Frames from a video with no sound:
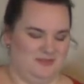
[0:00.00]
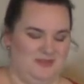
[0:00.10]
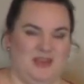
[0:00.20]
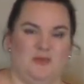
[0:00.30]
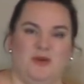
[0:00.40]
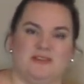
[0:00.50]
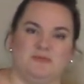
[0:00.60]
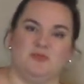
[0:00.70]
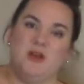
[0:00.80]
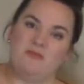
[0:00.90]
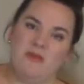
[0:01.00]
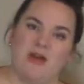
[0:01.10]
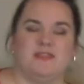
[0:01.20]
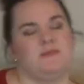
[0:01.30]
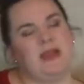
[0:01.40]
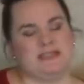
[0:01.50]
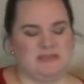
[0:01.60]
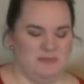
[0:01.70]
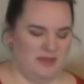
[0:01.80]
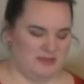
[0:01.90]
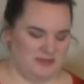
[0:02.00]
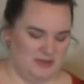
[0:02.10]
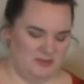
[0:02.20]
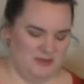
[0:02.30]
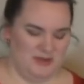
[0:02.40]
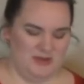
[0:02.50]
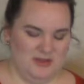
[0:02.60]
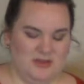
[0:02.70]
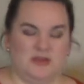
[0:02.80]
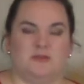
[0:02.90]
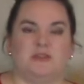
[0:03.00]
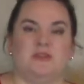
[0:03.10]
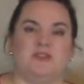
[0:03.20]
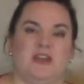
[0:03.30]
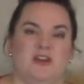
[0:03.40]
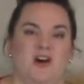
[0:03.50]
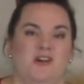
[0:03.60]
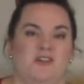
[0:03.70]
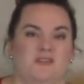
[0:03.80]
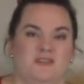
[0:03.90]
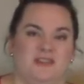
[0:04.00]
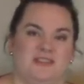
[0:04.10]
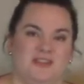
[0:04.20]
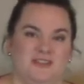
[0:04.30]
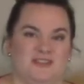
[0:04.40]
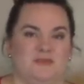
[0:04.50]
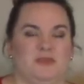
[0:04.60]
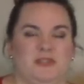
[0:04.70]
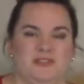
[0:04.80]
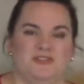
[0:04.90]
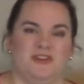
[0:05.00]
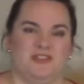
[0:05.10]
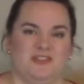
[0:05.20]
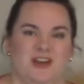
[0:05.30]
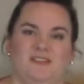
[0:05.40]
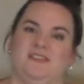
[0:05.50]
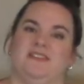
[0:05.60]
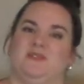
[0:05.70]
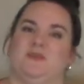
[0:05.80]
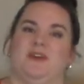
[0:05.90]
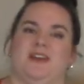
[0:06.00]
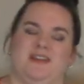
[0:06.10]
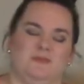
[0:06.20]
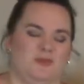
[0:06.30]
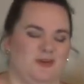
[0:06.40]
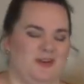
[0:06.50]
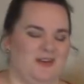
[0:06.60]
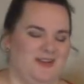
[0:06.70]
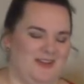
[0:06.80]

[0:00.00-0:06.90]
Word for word: He can wear some 12 months, some 18 months, so we're using it all until it's completely stretched out and doesn't work anymore.